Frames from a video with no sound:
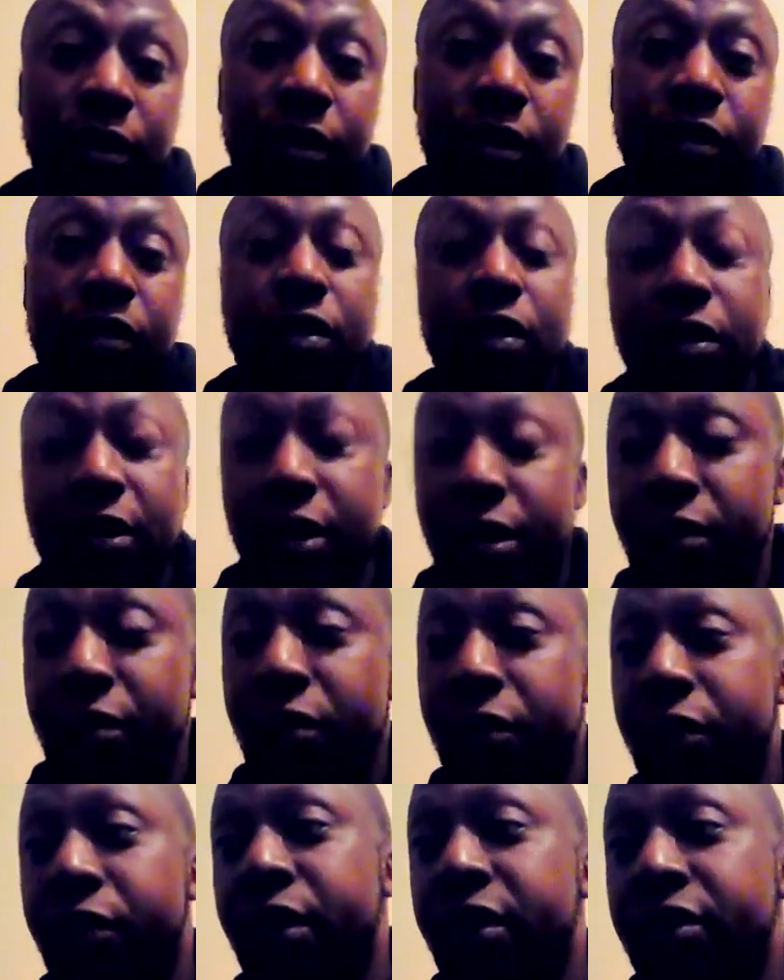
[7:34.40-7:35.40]
Sorry
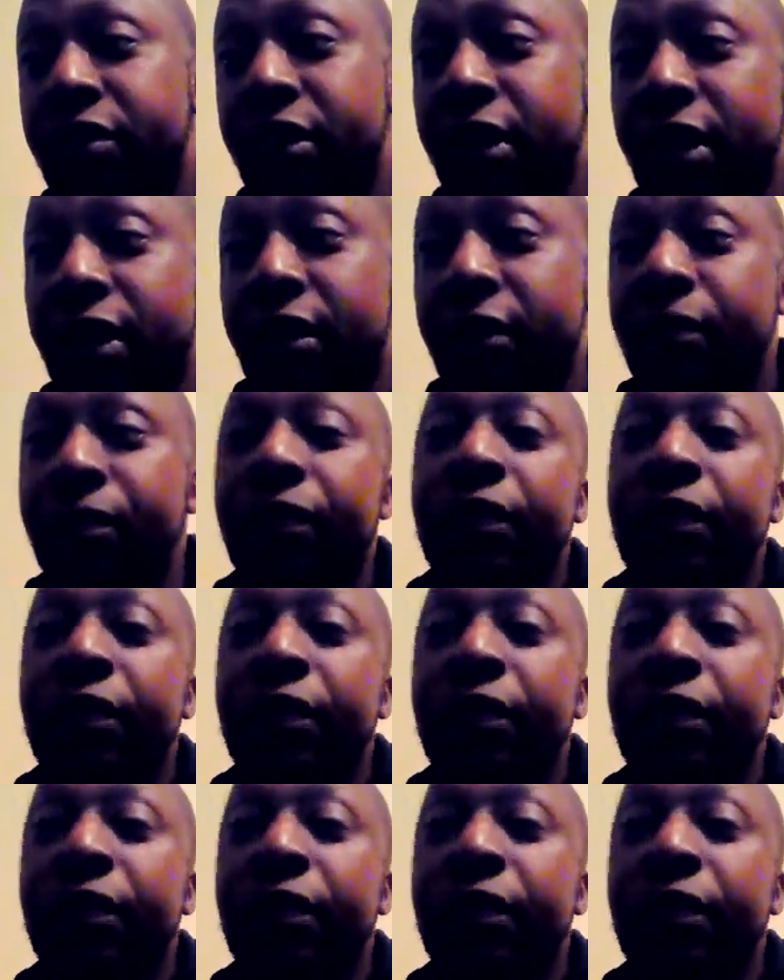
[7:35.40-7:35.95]
for the slur.